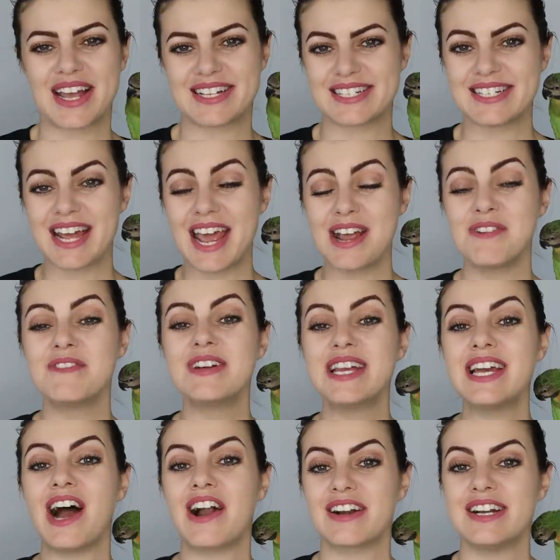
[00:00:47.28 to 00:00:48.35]
Okay, today
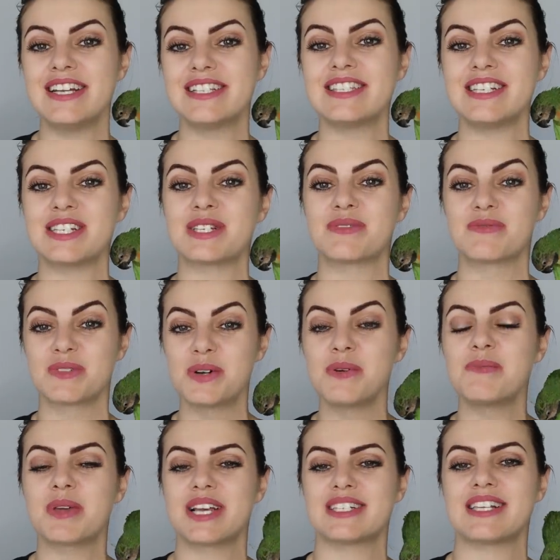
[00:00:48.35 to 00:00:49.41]
we are in this
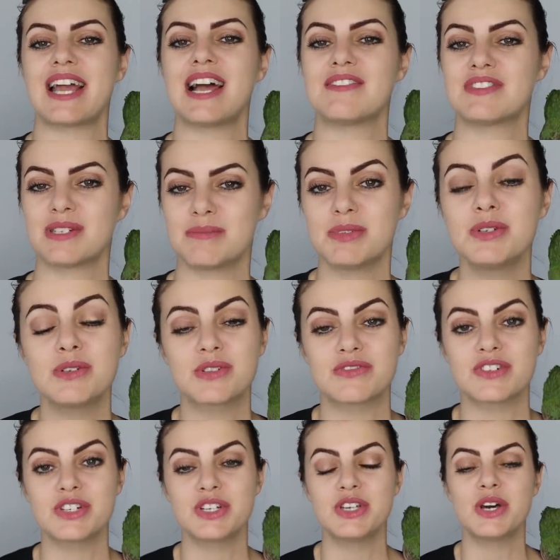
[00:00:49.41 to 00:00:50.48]
room because I have some news
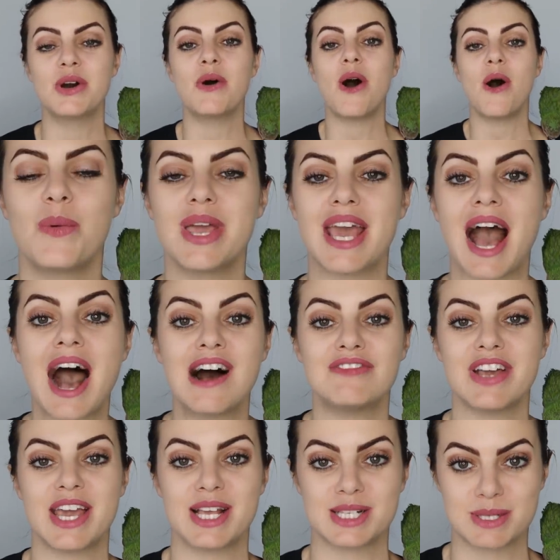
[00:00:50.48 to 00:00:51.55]
for you. We
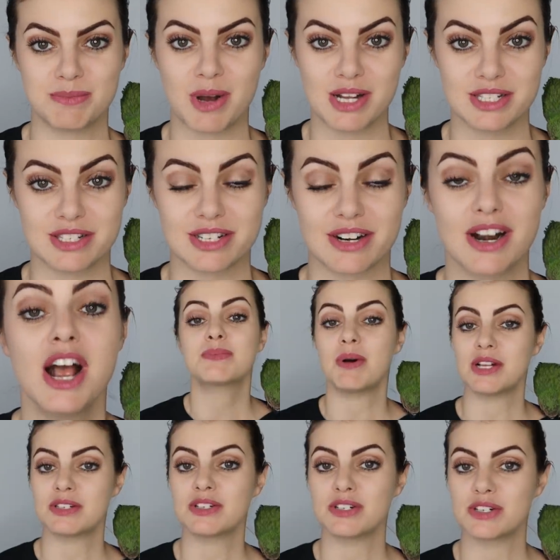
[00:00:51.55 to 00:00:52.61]
have a sponsor.
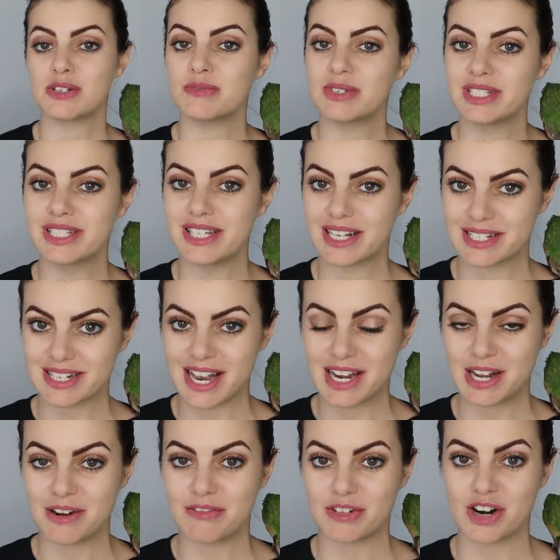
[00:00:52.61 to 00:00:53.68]
Sponsors are really
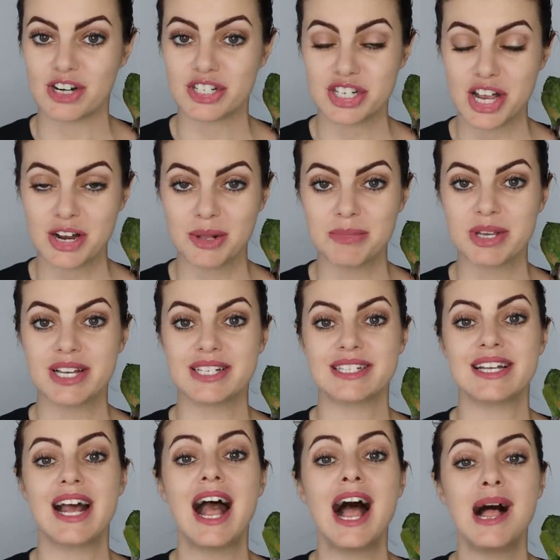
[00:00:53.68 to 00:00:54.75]
exciting for our channel
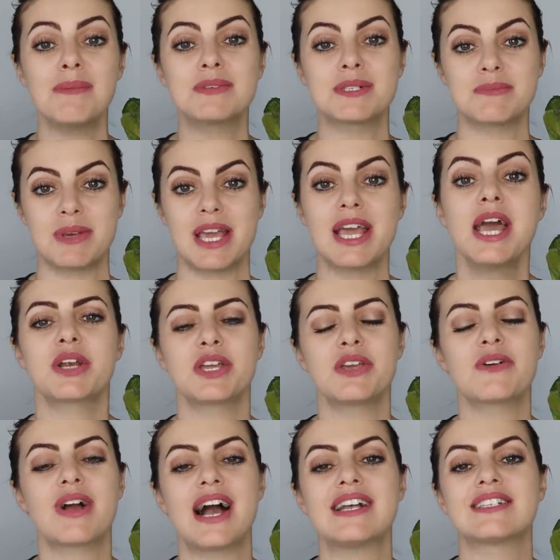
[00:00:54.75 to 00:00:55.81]
because it helps me bring
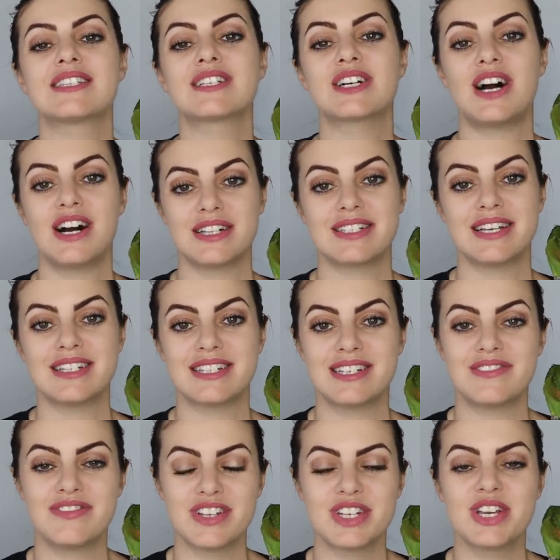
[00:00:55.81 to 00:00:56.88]
you guys the content
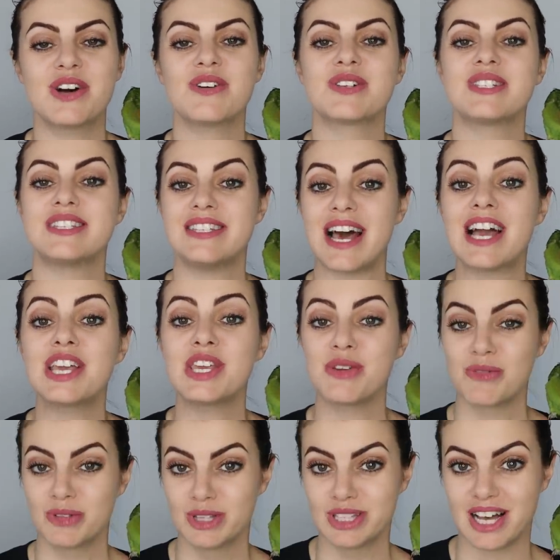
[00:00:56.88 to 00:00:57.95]
and videos that
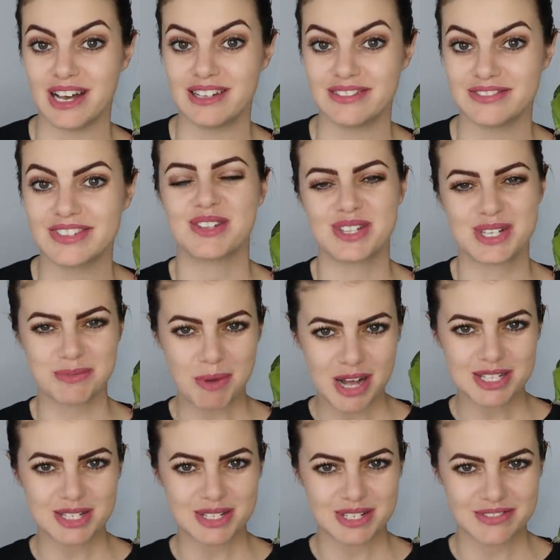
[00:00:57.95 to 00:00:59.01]
you love. So the
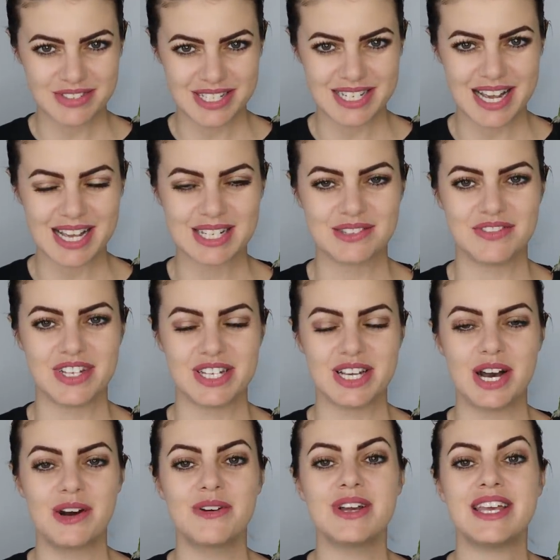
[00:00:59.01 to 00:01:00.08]
sponsor of today's
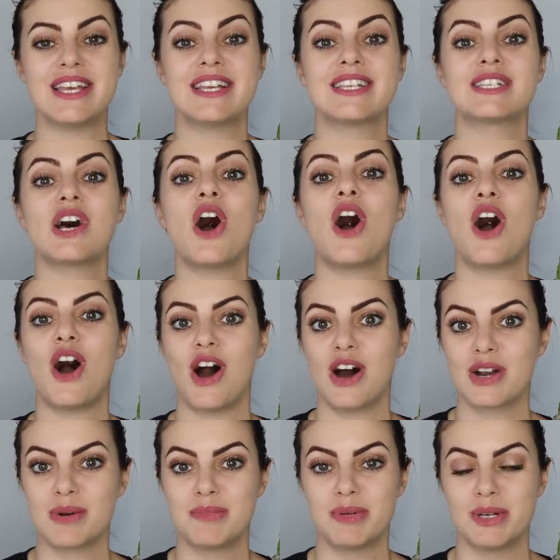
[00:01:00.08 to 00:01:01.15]
video is
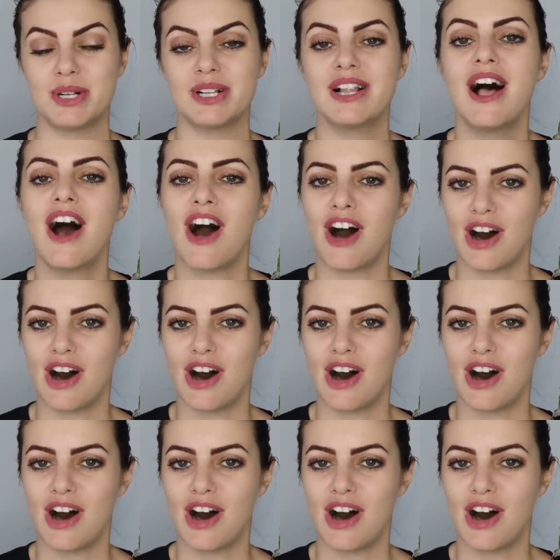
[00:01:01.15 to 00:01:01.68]
Audible.